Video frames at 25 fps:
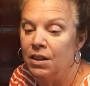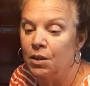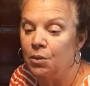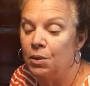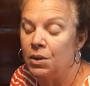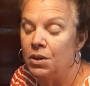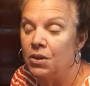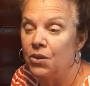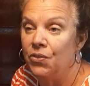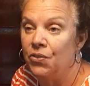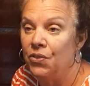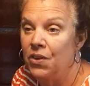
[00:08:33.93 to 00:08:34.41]
And
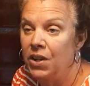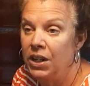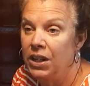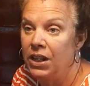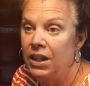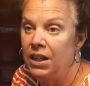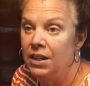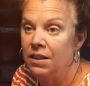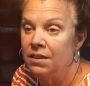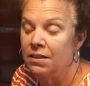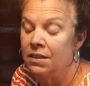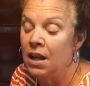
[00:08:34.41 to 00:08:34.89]
what's
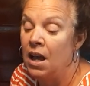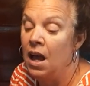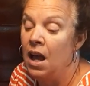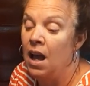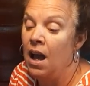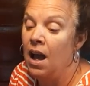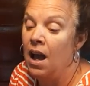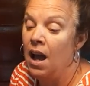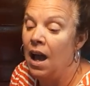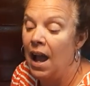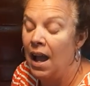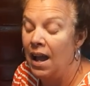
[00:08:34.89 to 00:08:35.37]
funny is
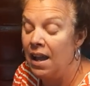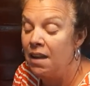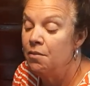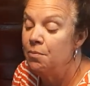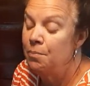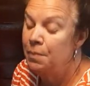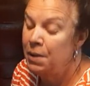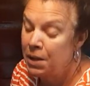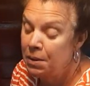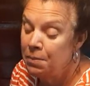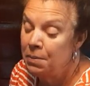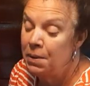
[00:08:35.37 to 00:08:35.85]
I have
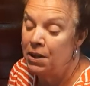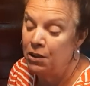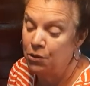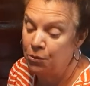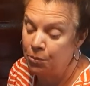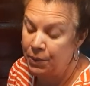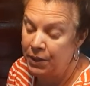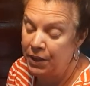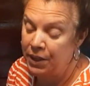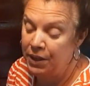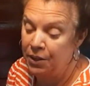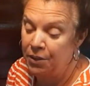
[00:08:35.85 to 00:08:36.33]
made
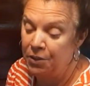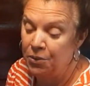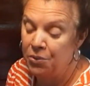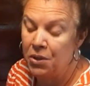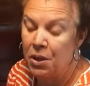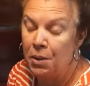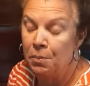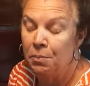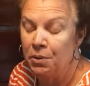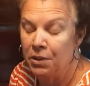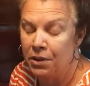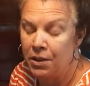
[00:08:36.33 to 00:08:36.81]
mashed potatoes
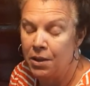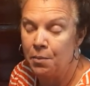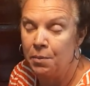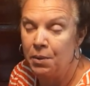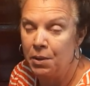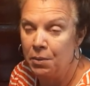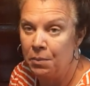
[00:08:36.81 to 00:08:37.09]
and put them